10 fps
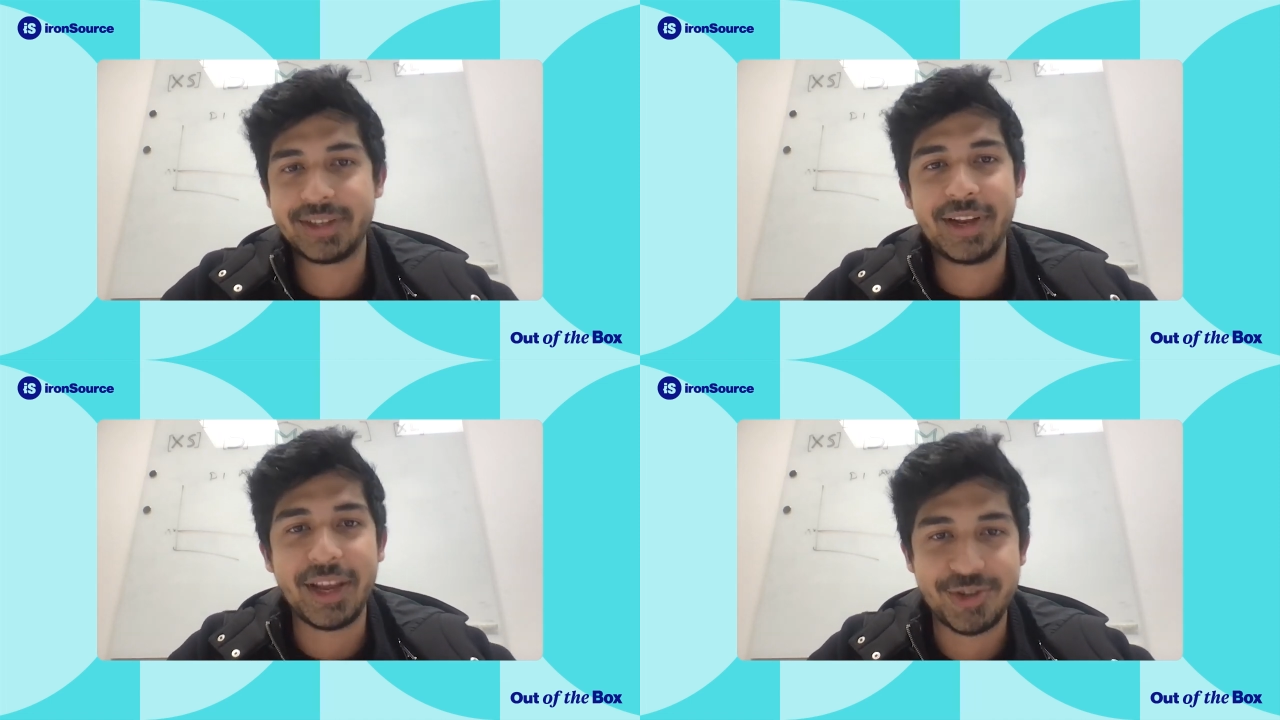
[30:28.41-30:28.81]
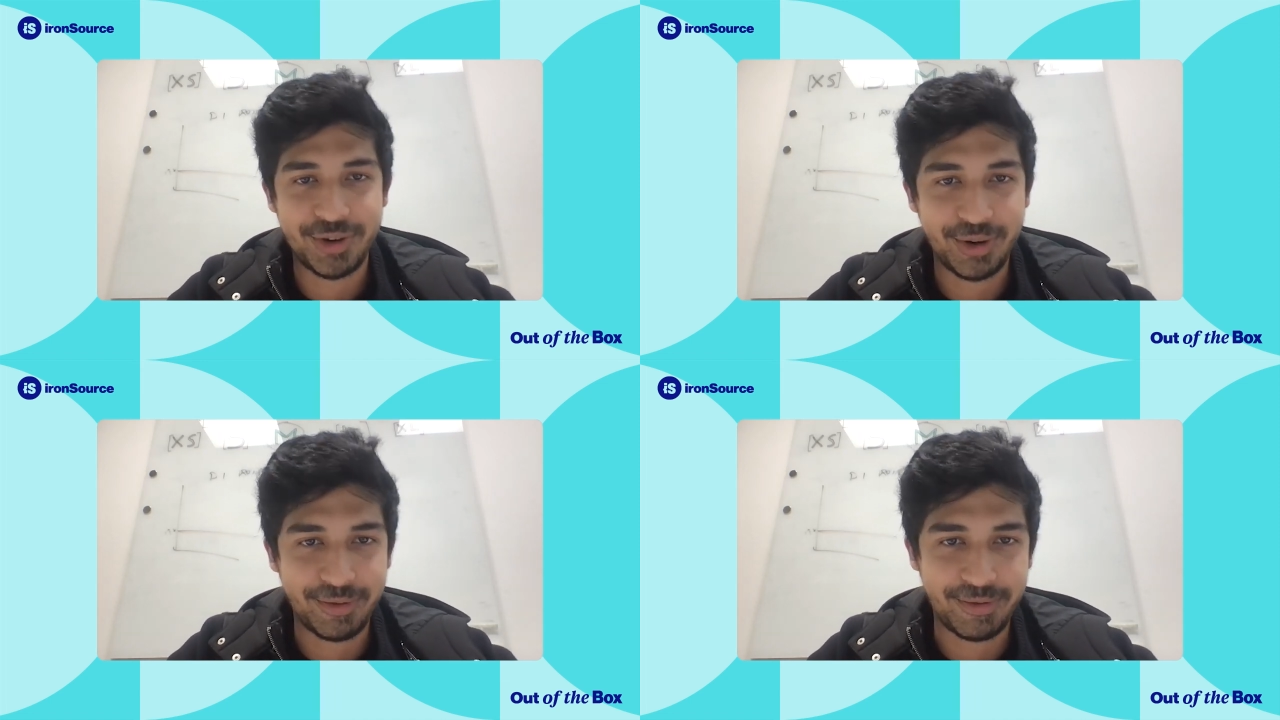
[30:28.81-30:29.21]

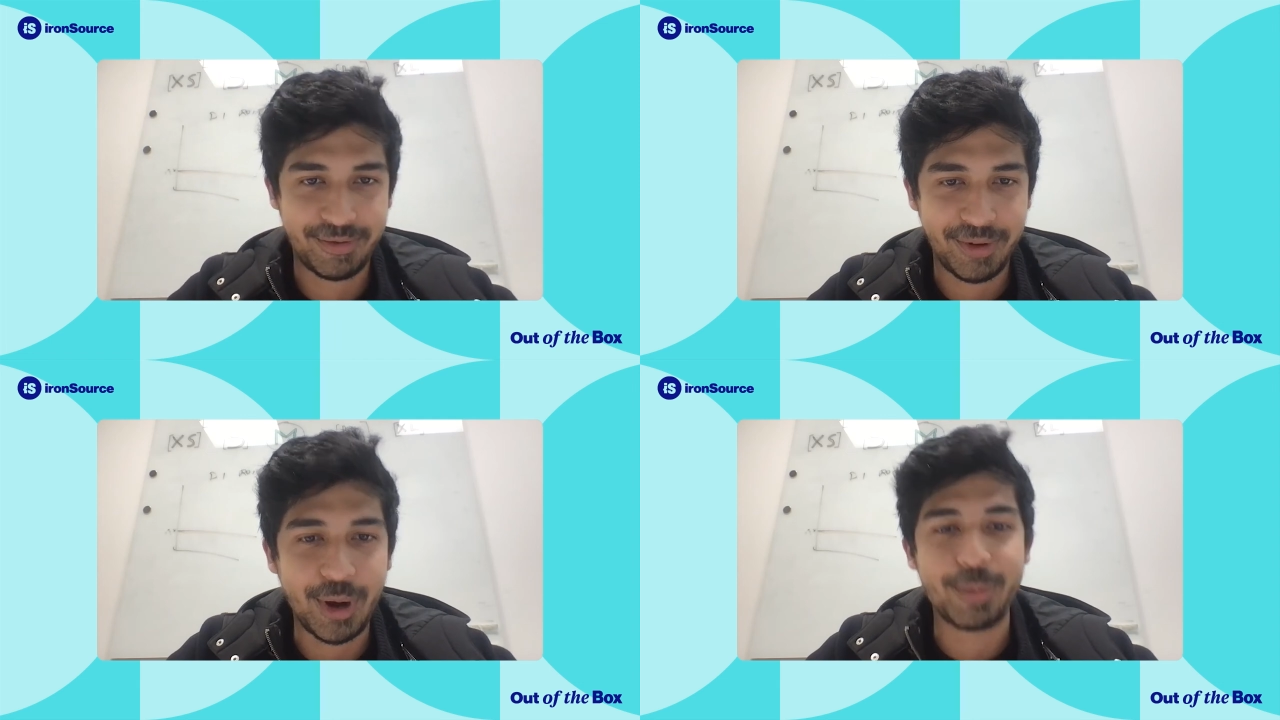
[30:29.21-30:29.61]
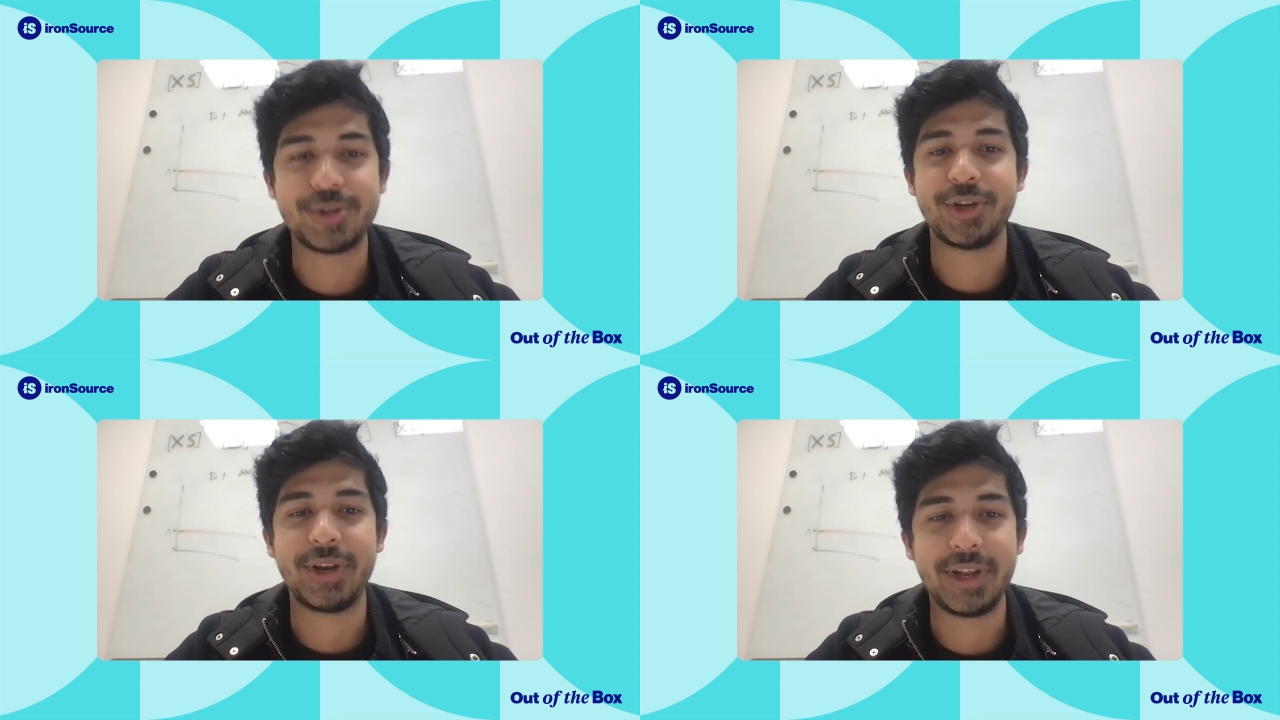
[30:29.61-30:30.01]
nature of
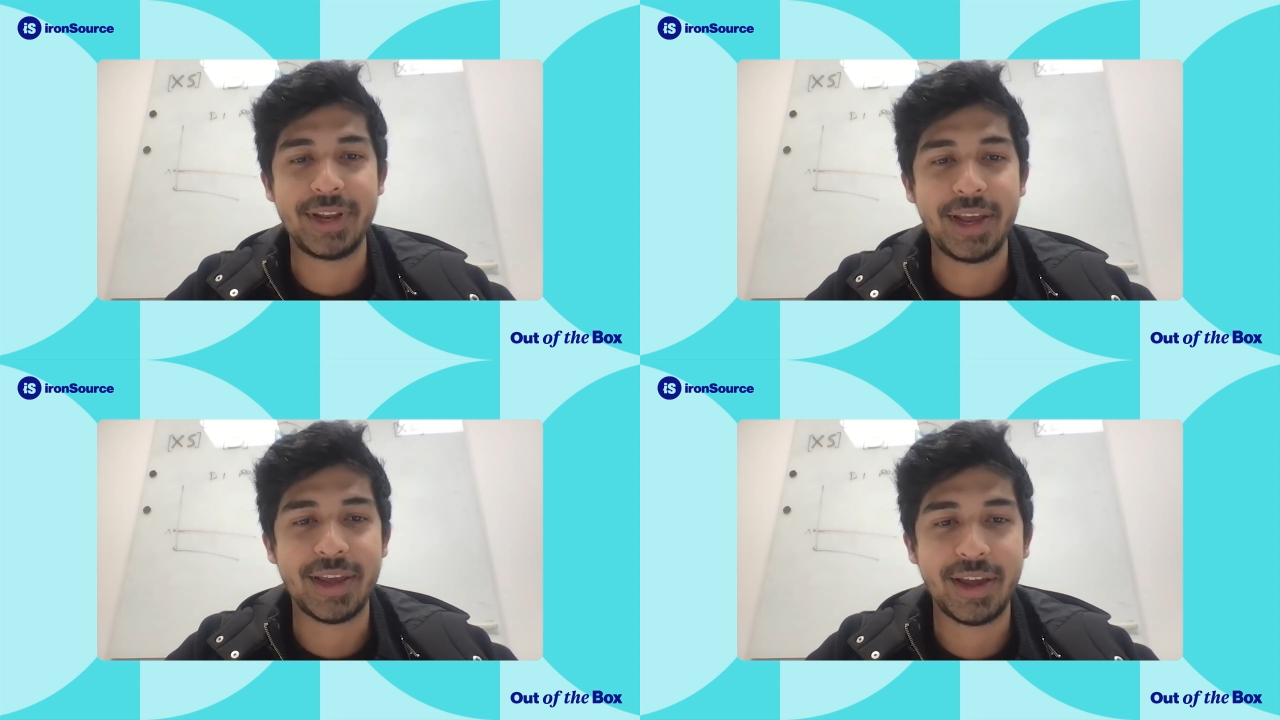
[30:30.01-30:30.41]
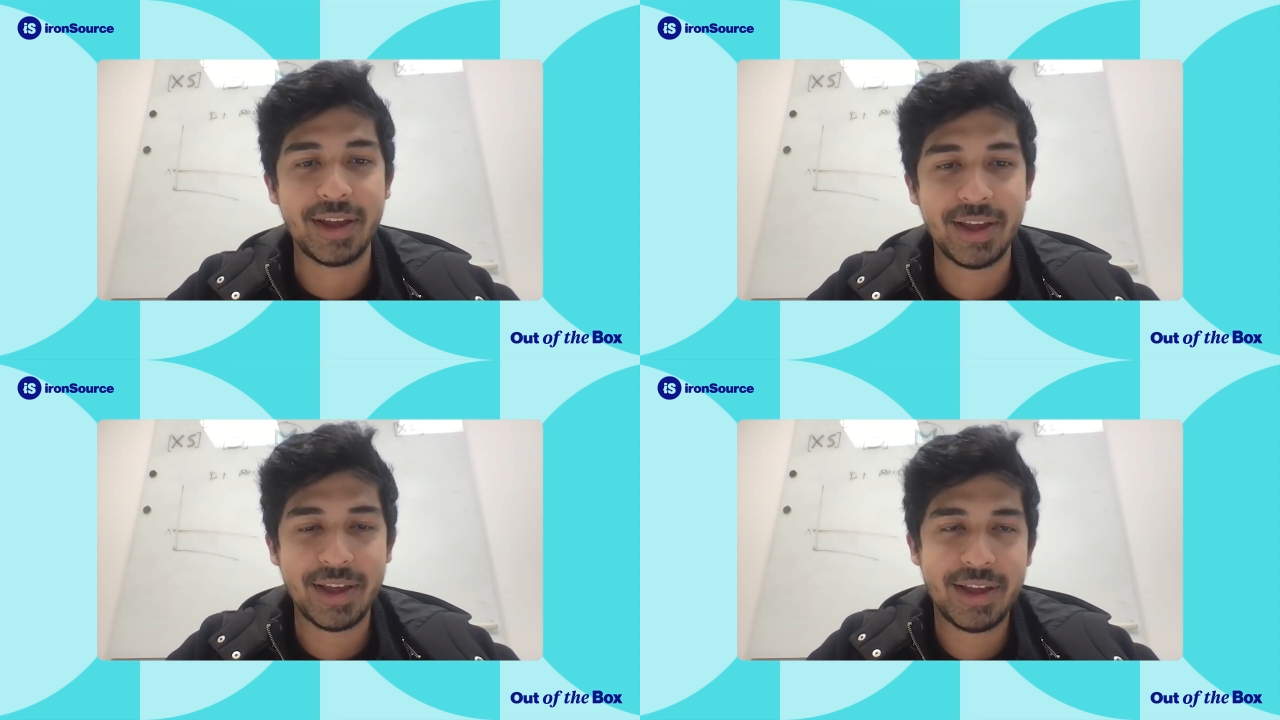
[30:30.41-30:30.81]
opportunity
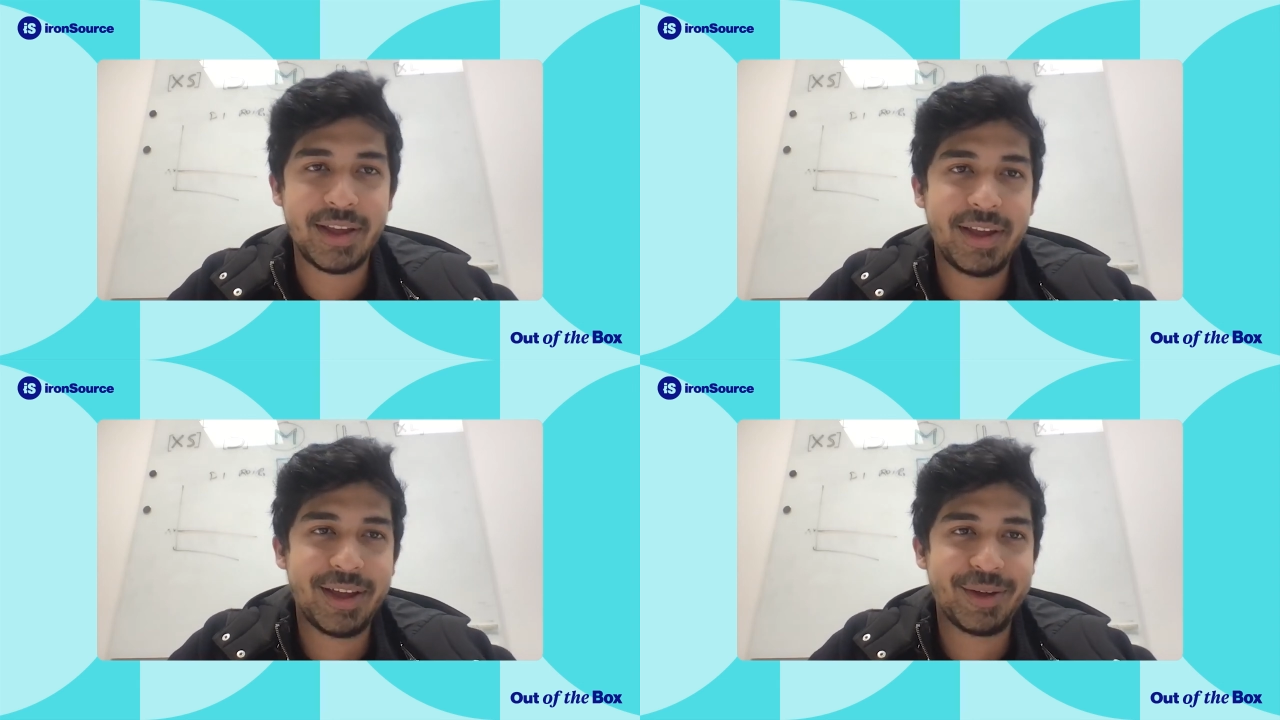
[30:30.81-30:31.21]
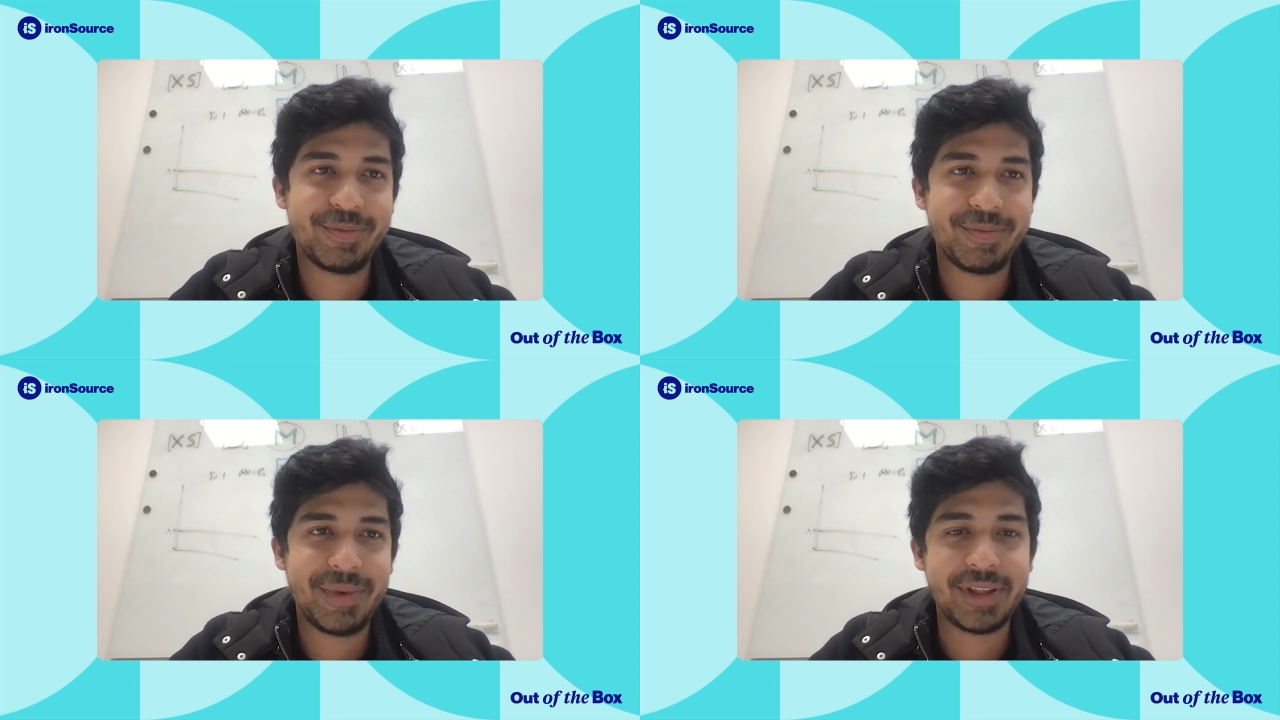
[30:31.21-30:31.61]
taking.
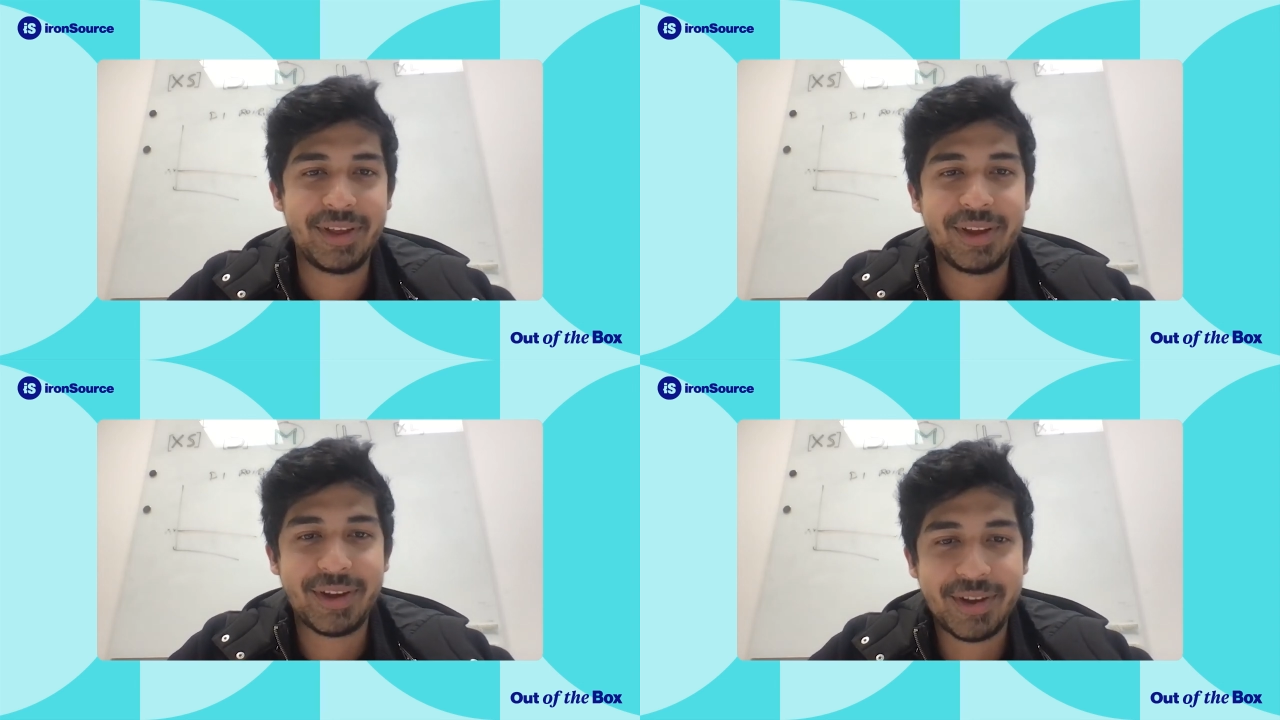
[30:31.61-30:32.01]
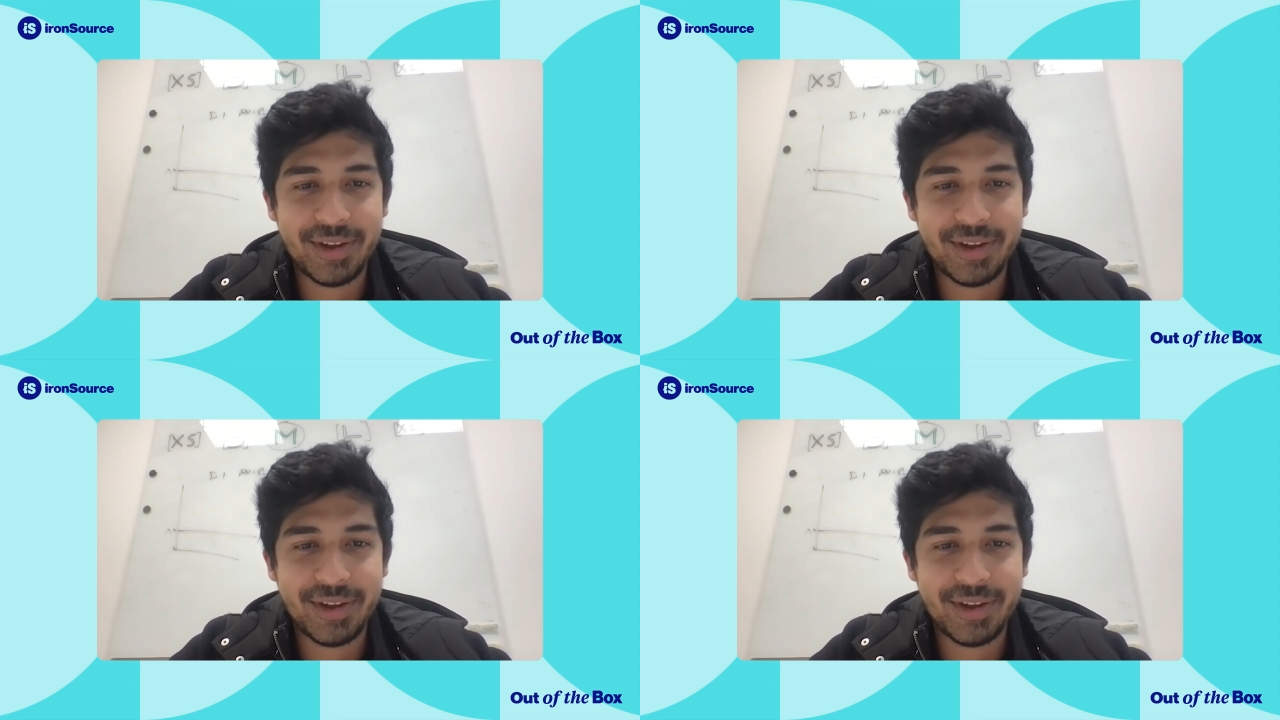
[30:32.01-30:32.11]
I think